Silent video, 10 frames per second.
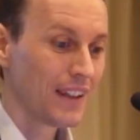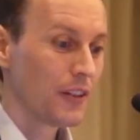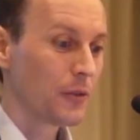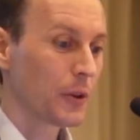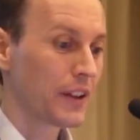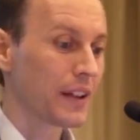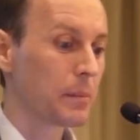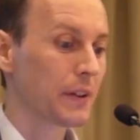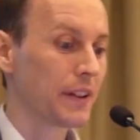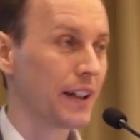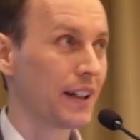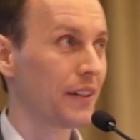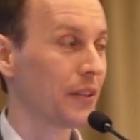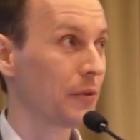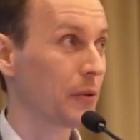For example, there
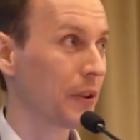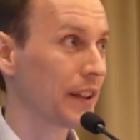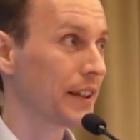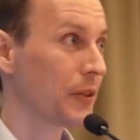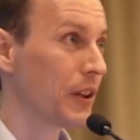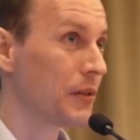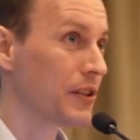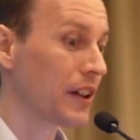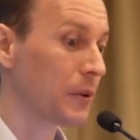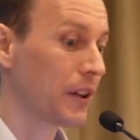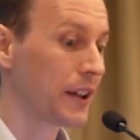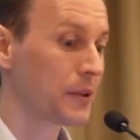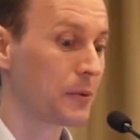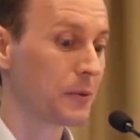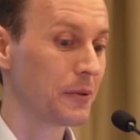are 4 categories which I would like
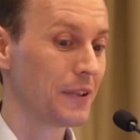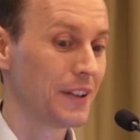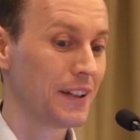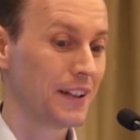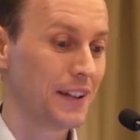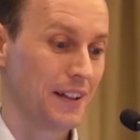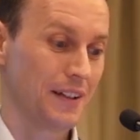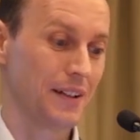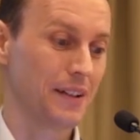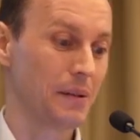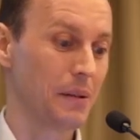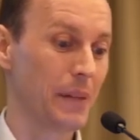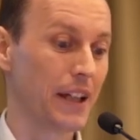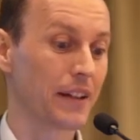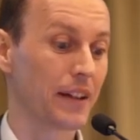to
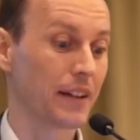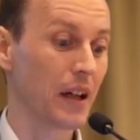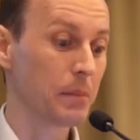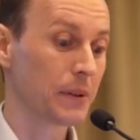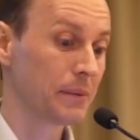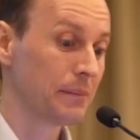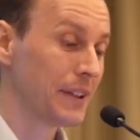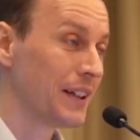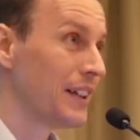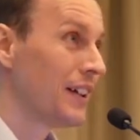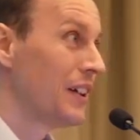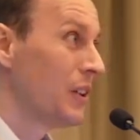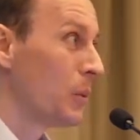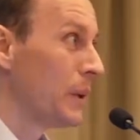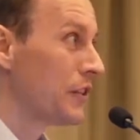make as an example,
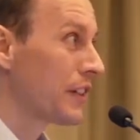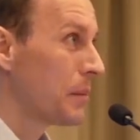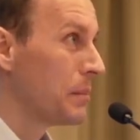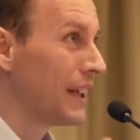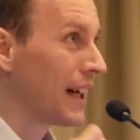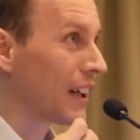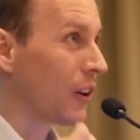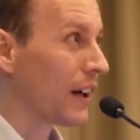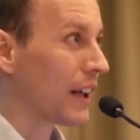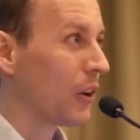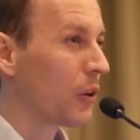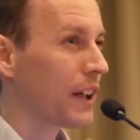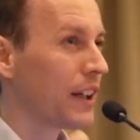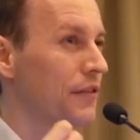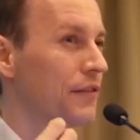which can be unlocked
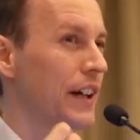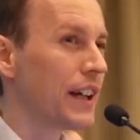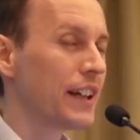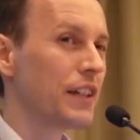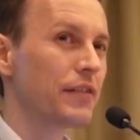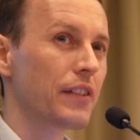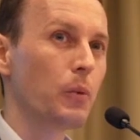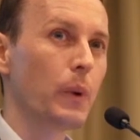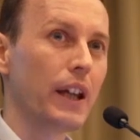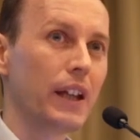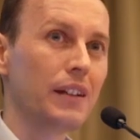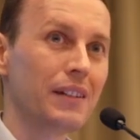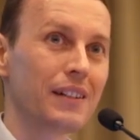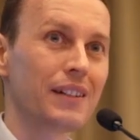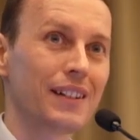in a very different
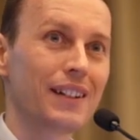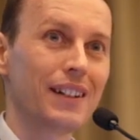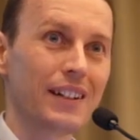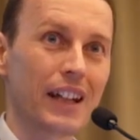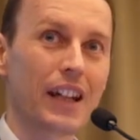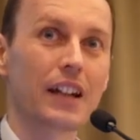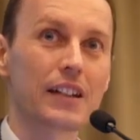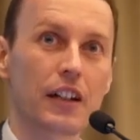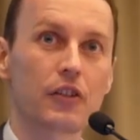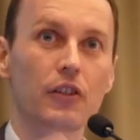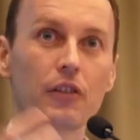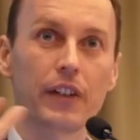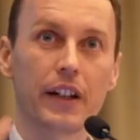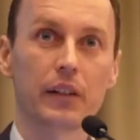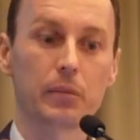way than in a traditional
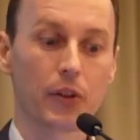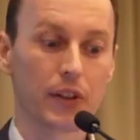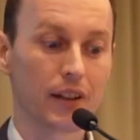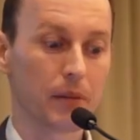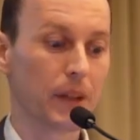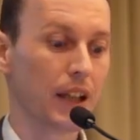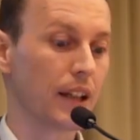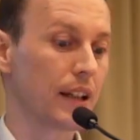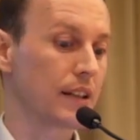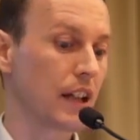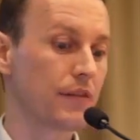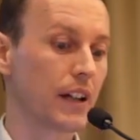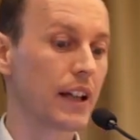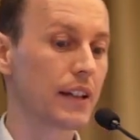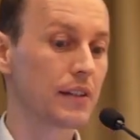finance process, be it trade
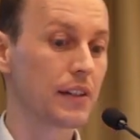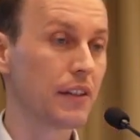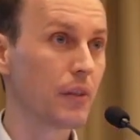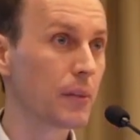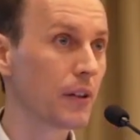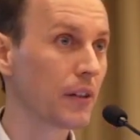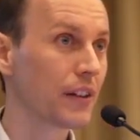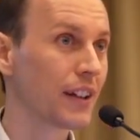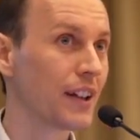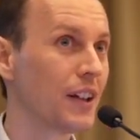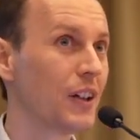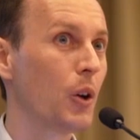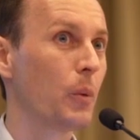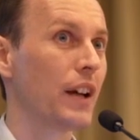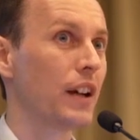finance receivables,
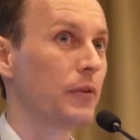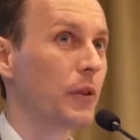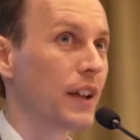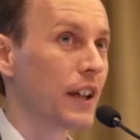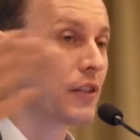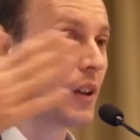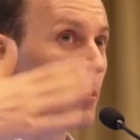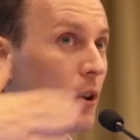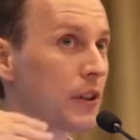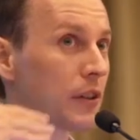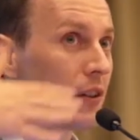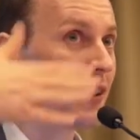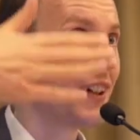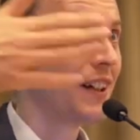where if you can actually monitor